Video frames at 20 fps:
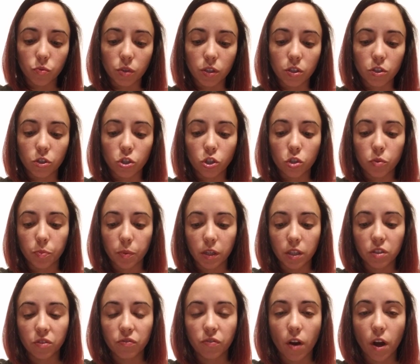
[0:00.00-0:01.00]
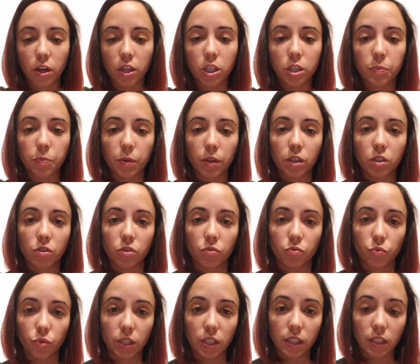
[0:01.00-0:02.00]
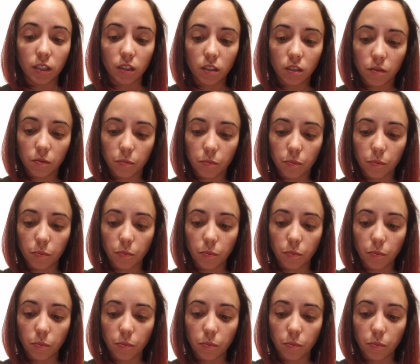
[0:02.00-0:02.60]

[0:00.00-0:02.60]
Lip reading: research-based phonics-based reading